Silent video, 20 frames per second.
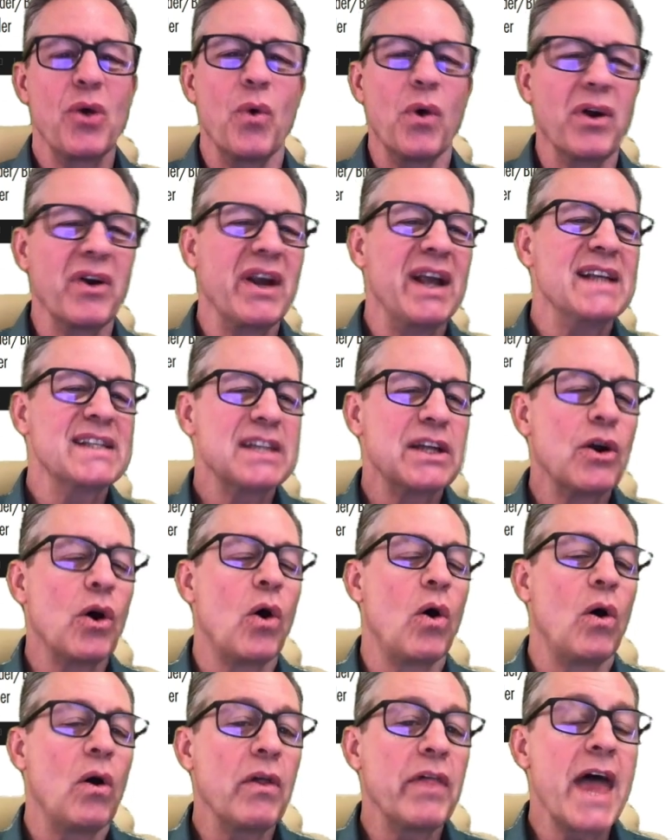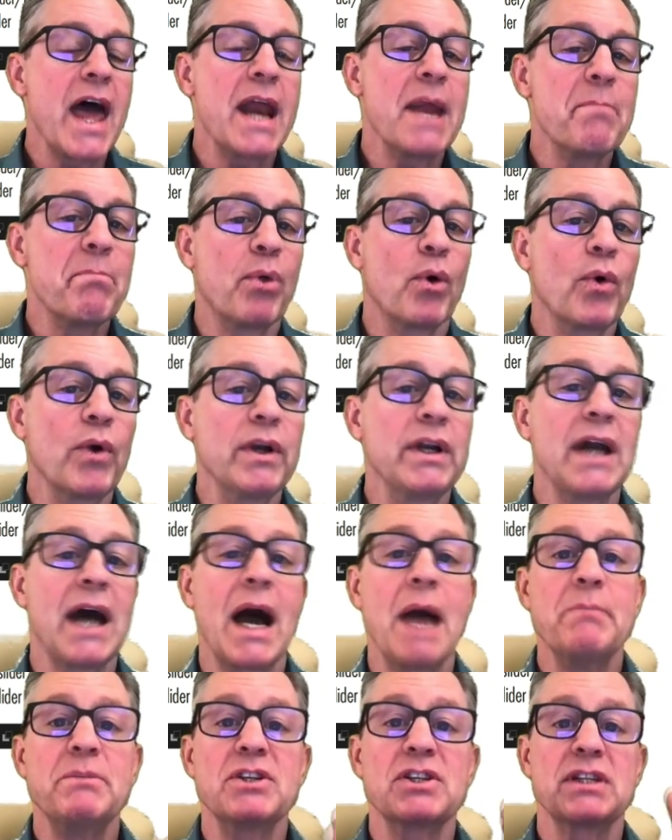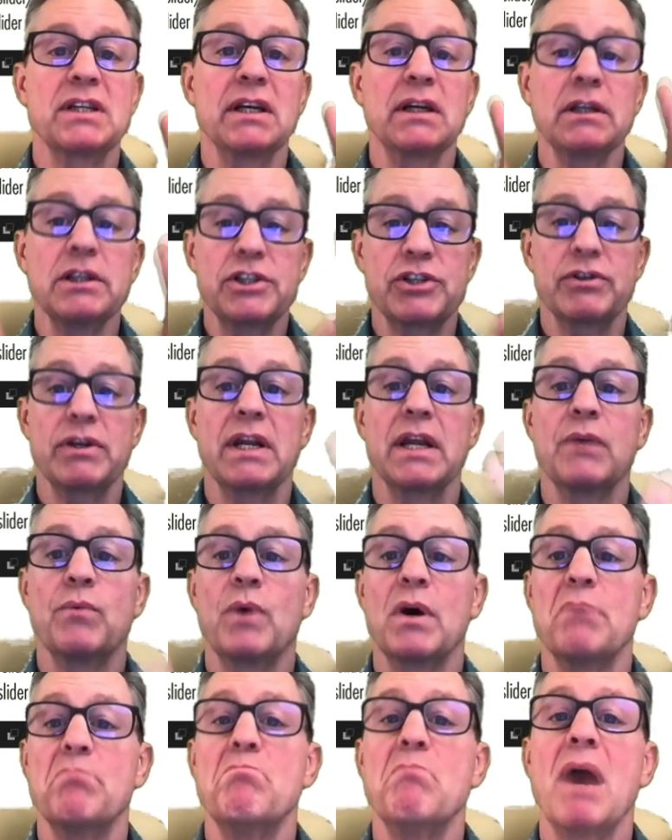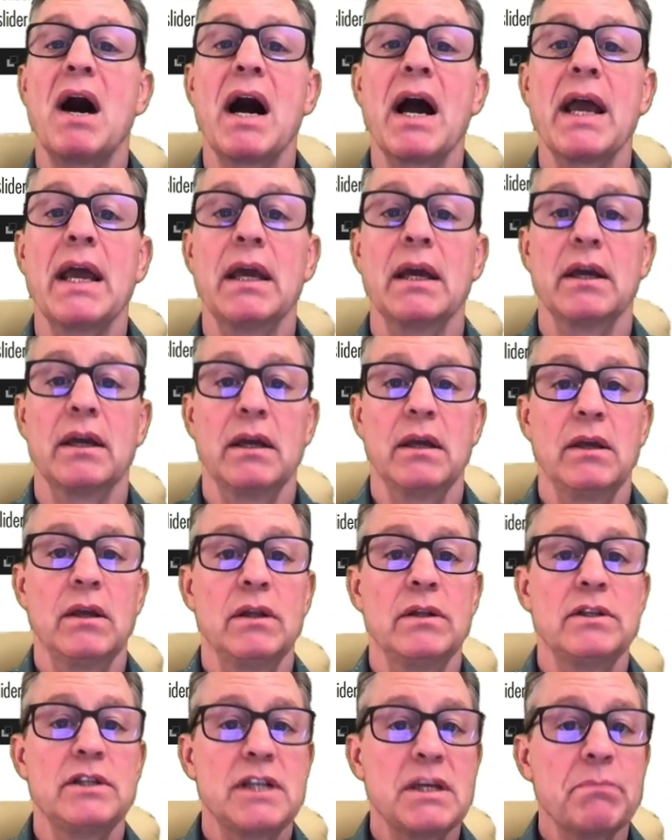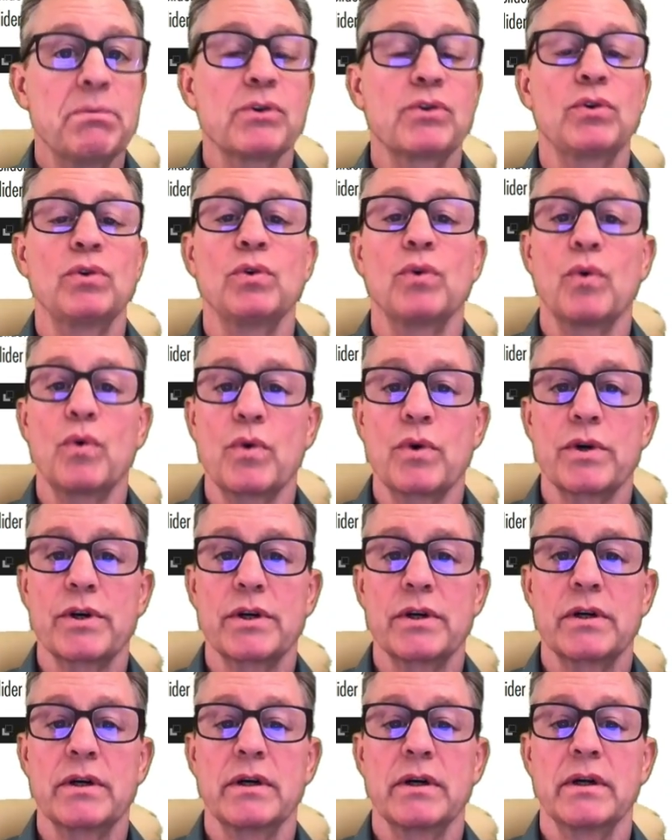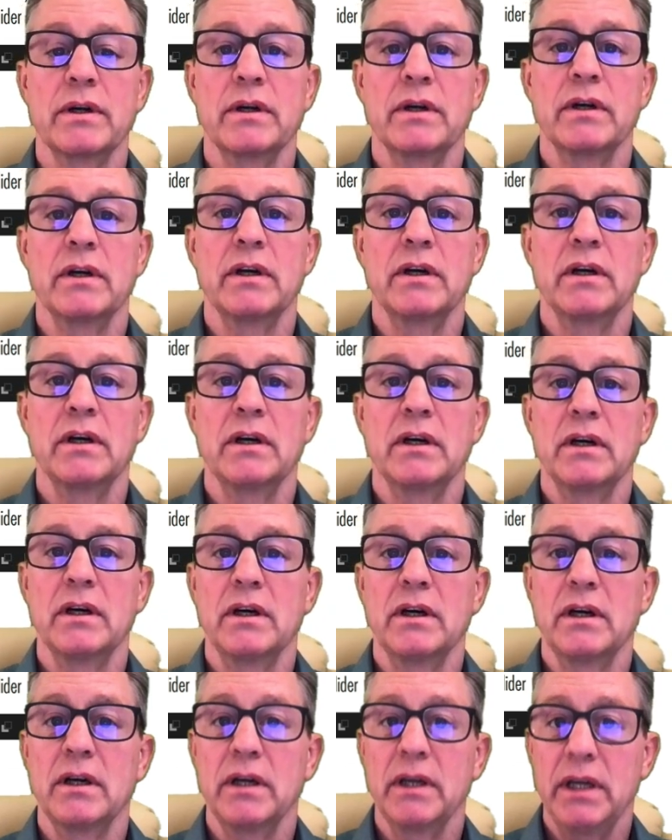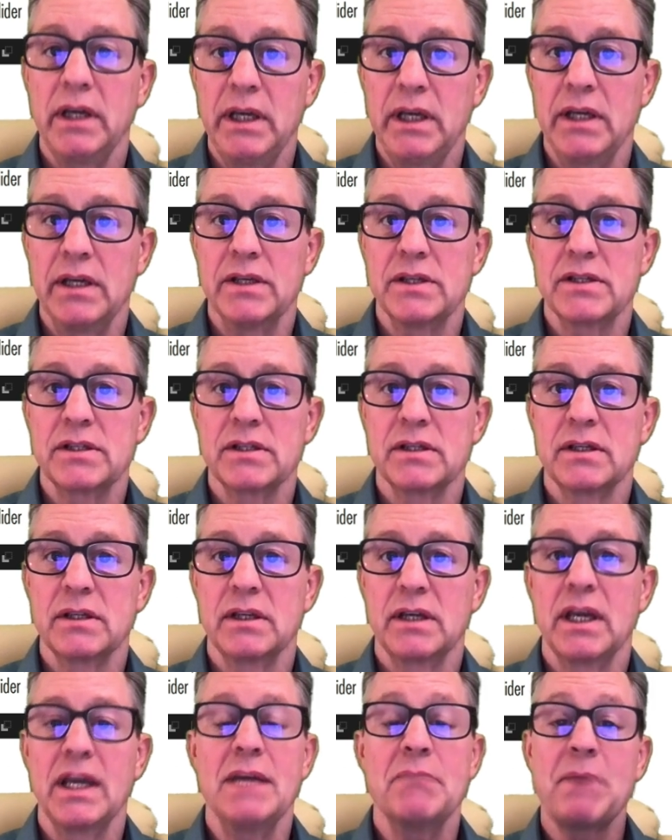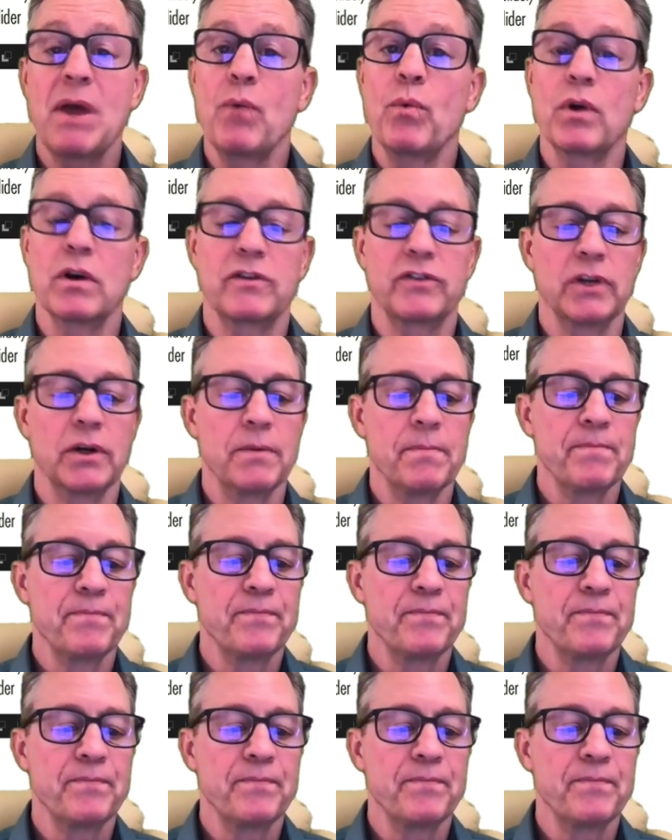order isn't all that important. I'm just illustrating what my typical order is in my workflow.